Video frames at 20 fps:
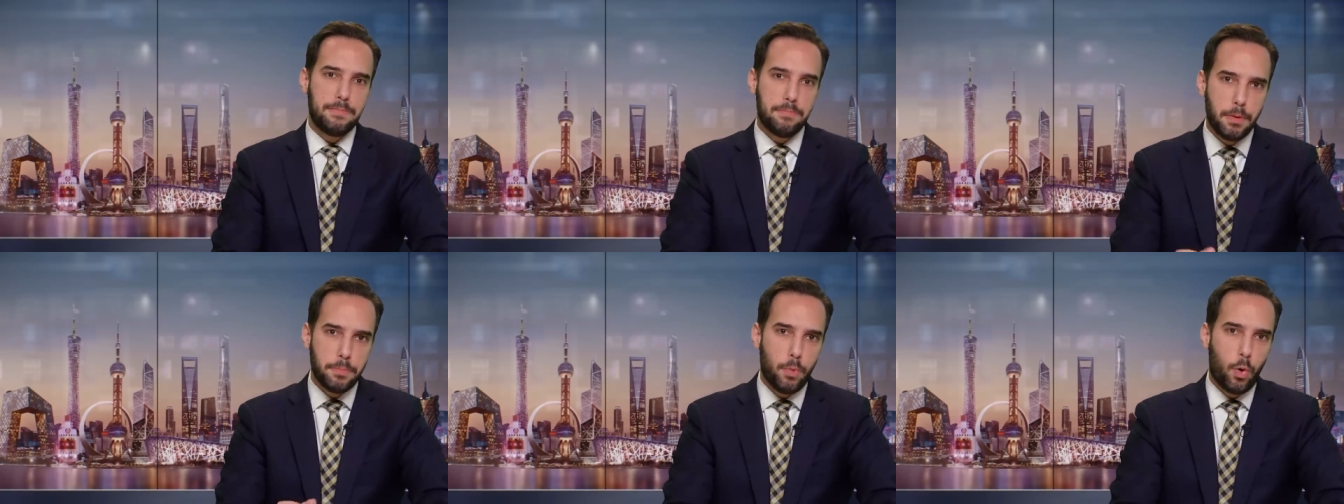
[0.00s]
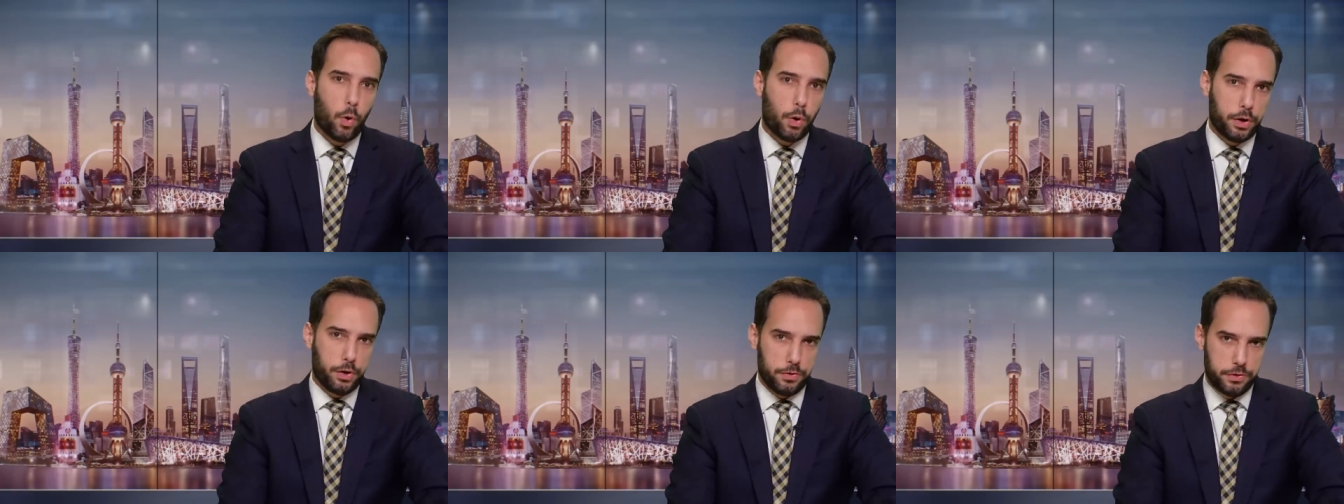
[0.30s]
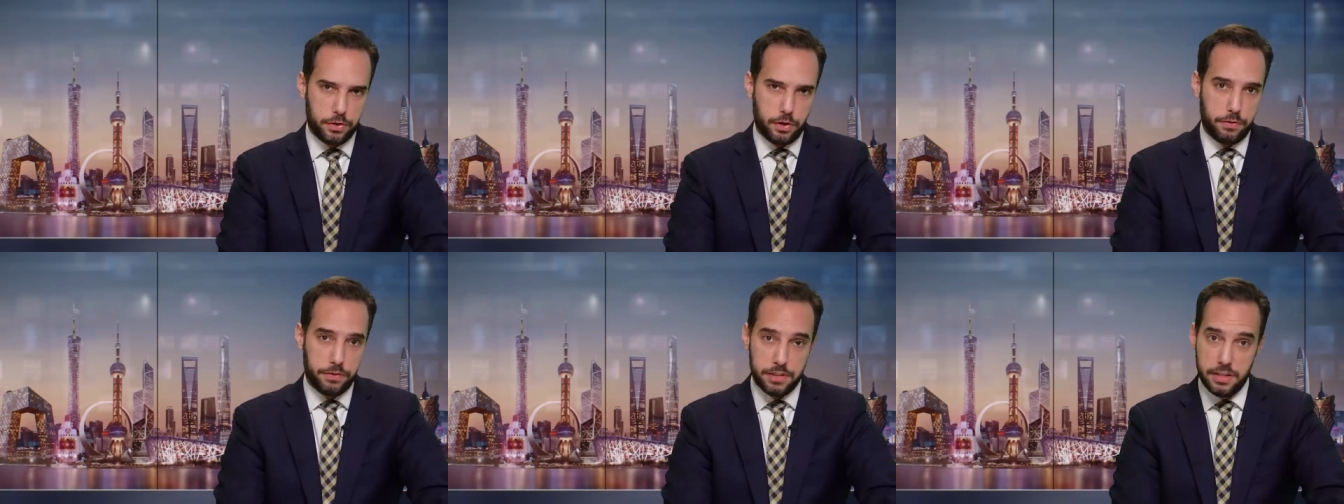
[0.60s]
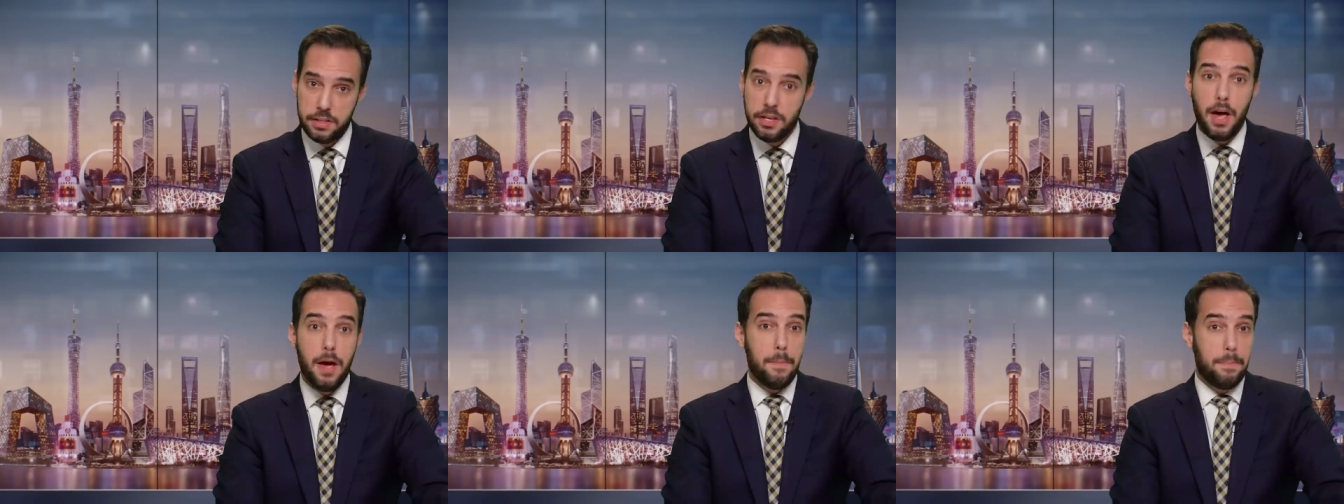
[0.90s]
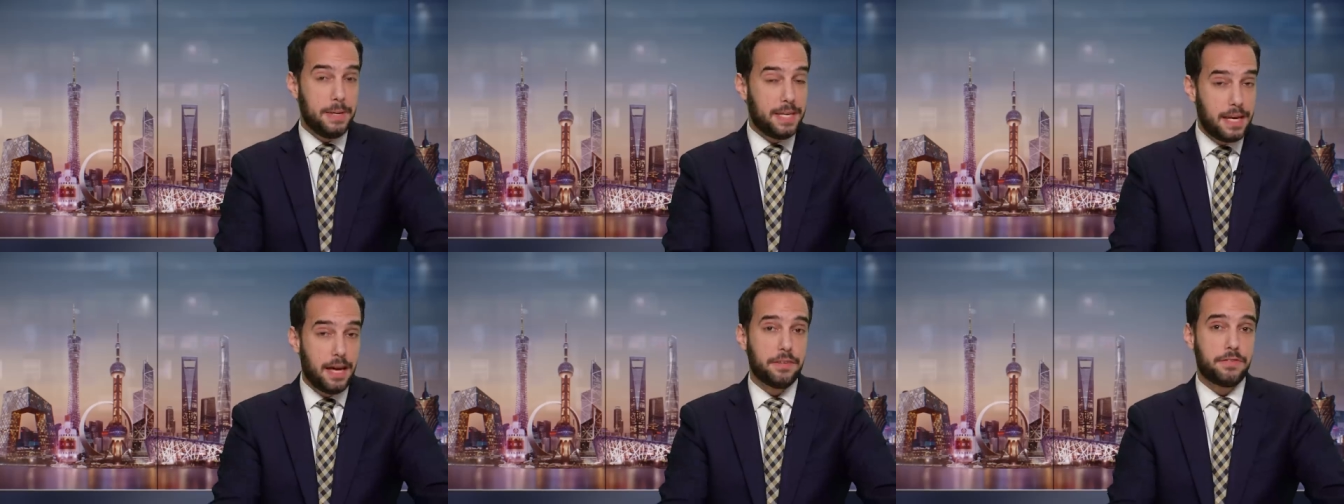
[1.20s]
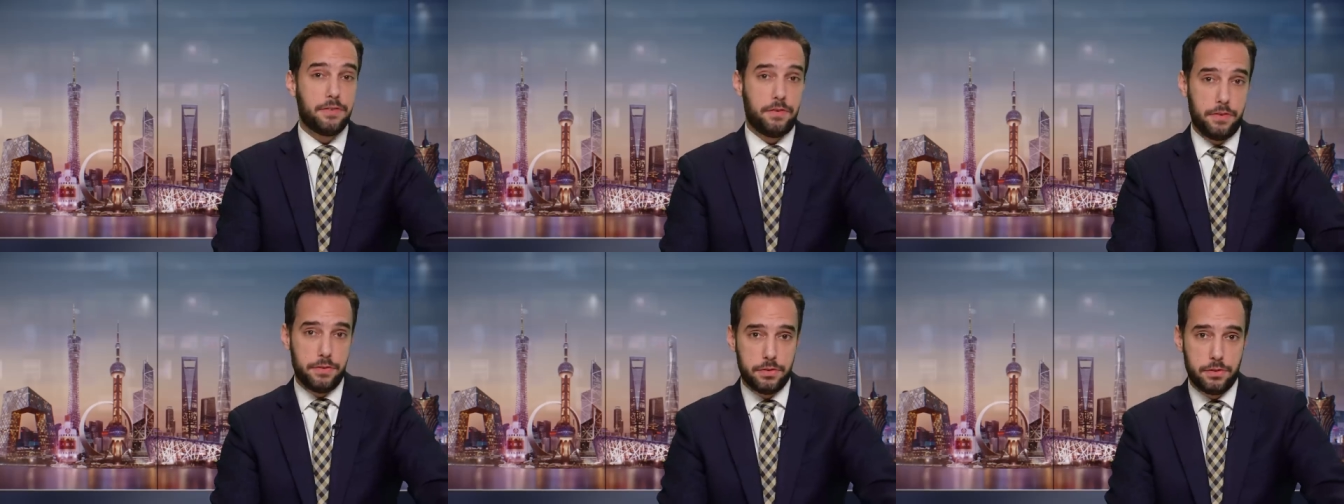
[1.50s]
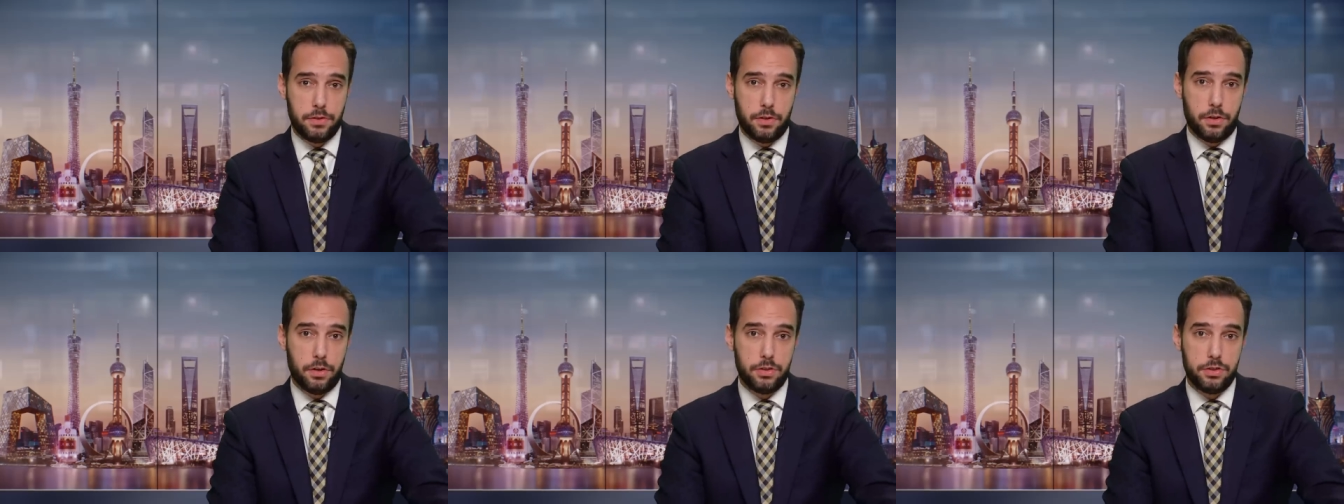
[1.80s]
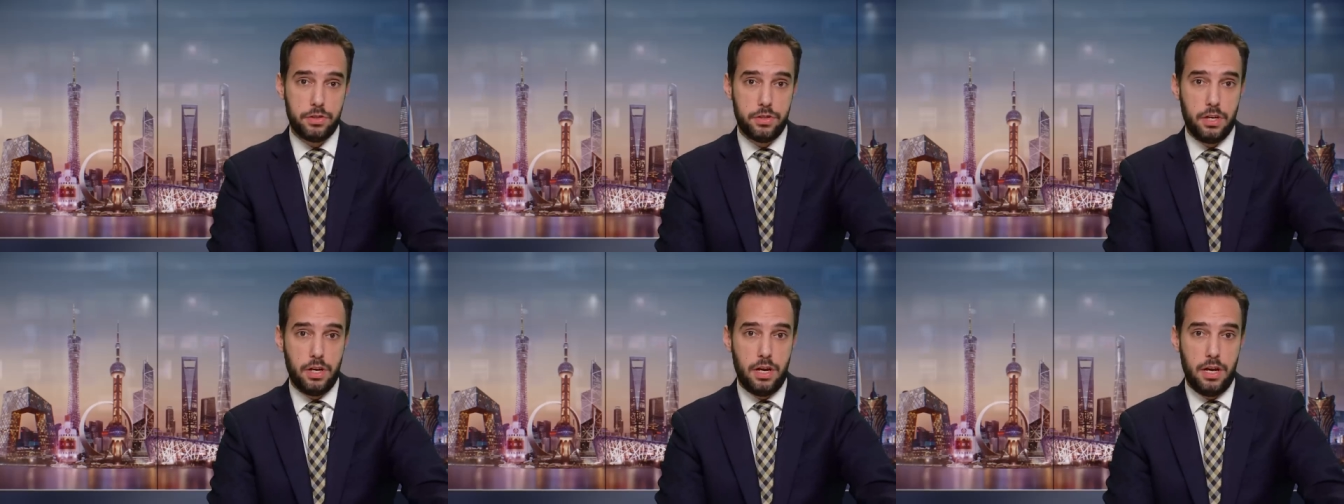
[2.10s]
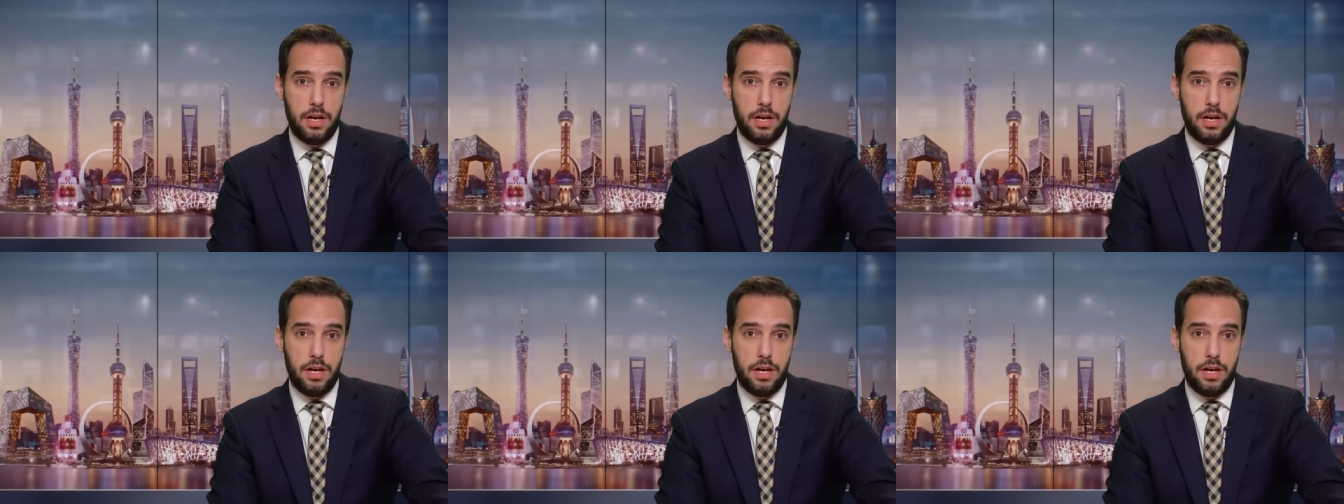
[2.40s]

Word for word: memorial services because of the surge.